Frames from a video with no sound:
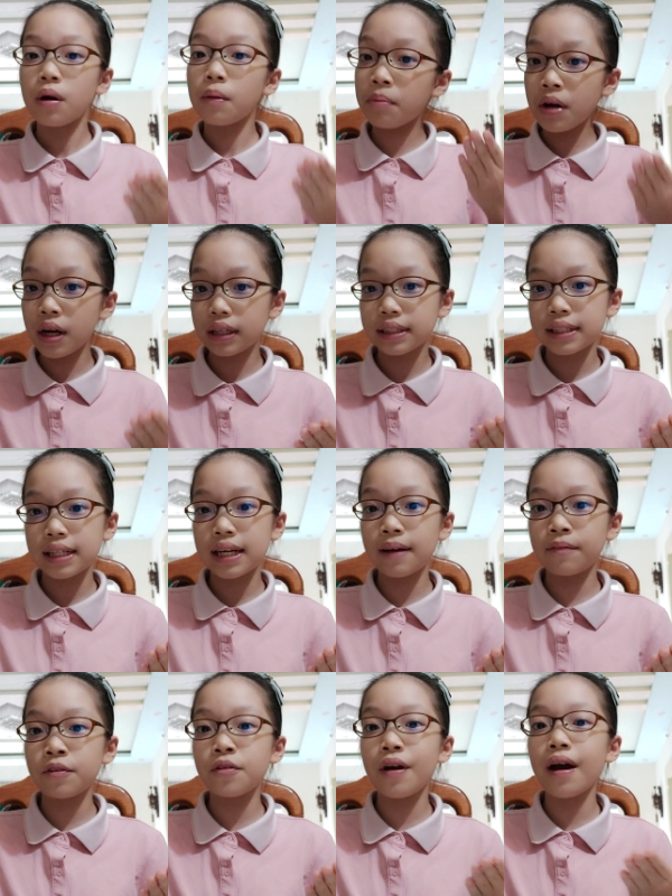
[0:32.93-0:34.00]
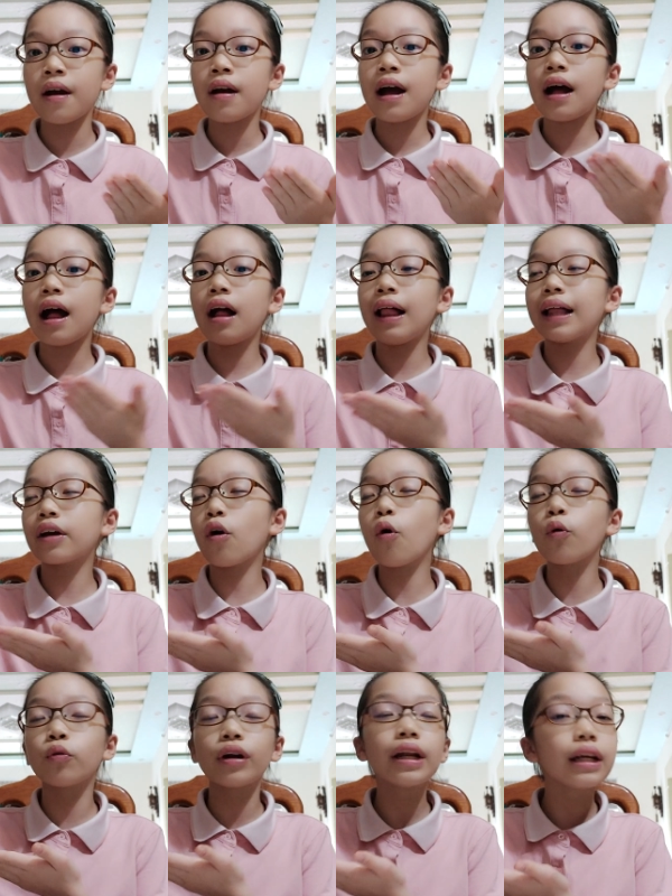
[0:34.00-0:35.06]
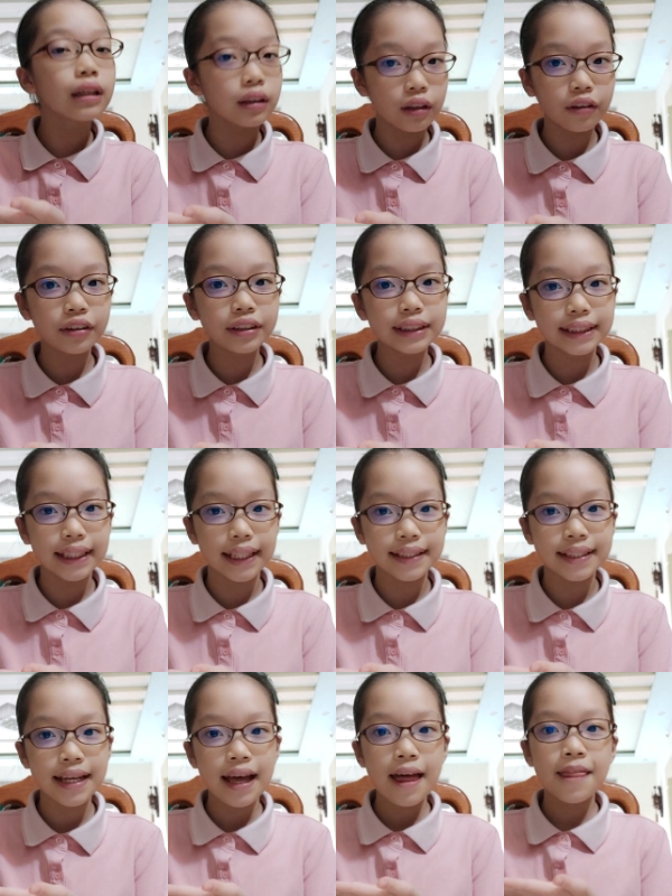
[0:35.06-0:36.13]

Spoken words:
But if you already learned it,